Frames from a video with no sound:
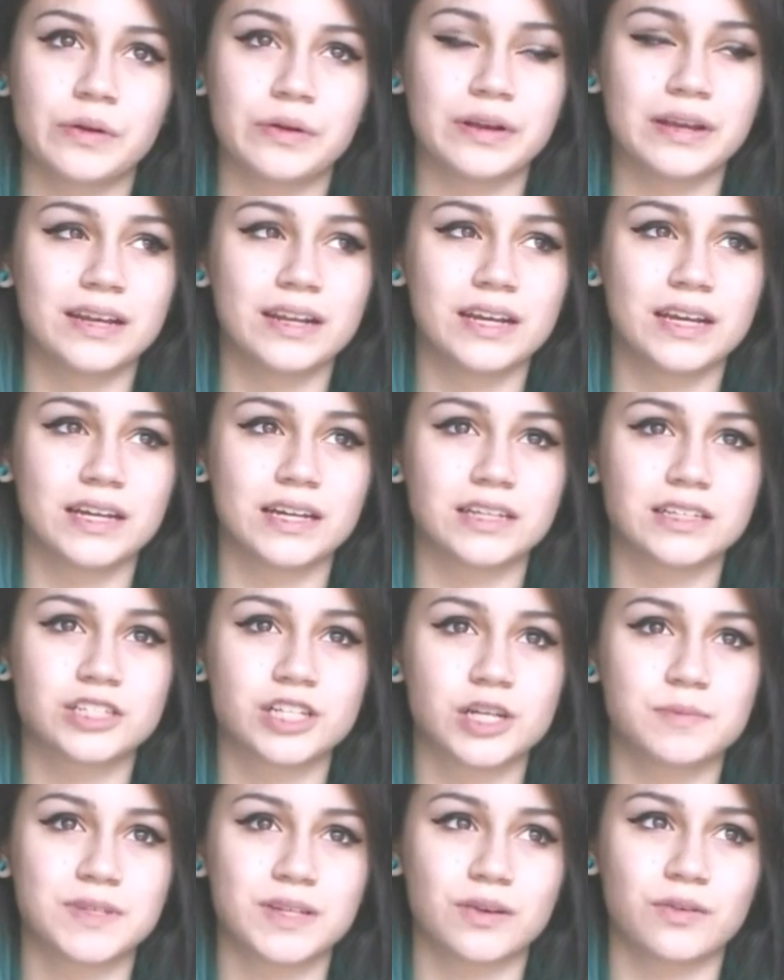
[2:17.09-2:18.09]
We were
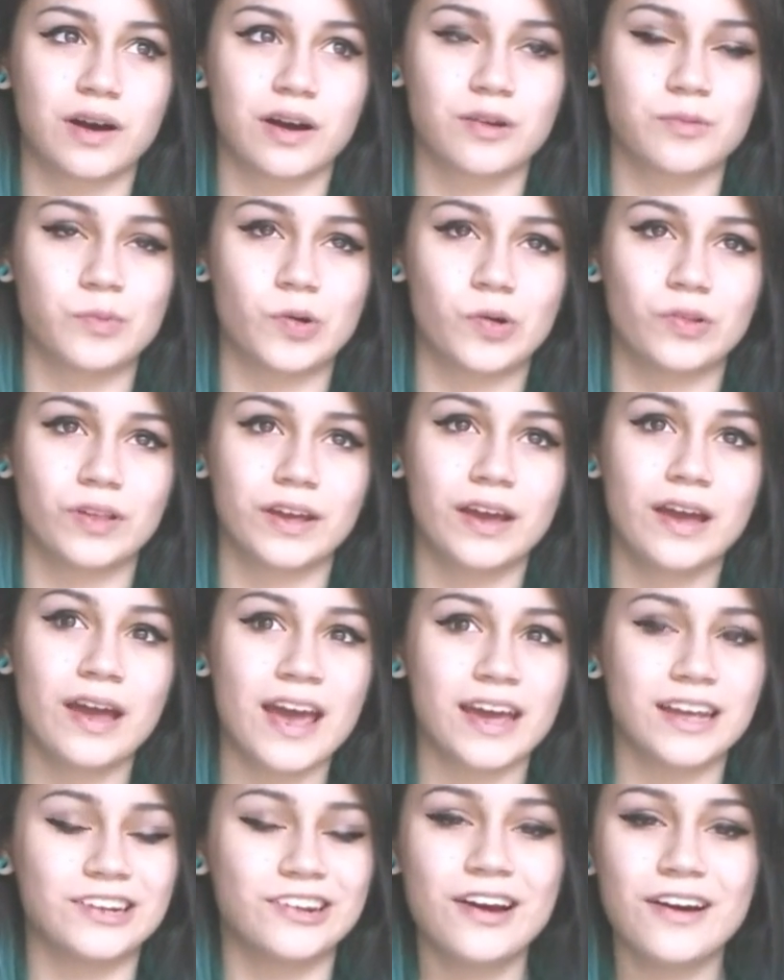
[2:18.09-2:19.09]
eating chips and
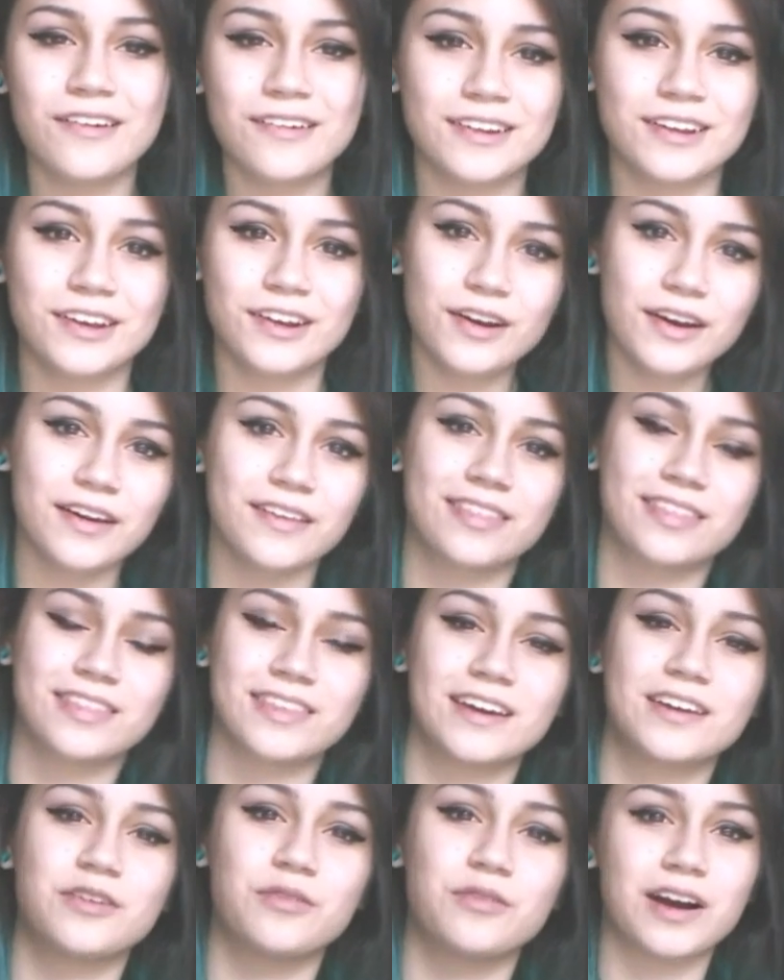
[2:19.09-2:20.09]
guacamole, and you know how, you know how
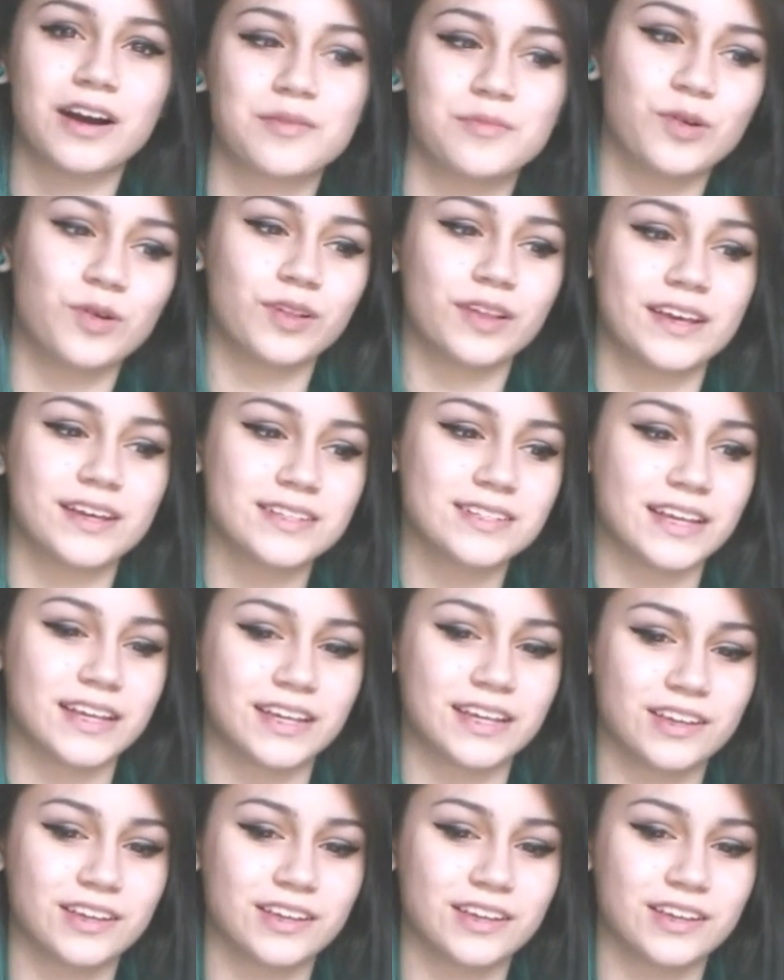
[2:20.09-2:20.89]
thick guacamole is.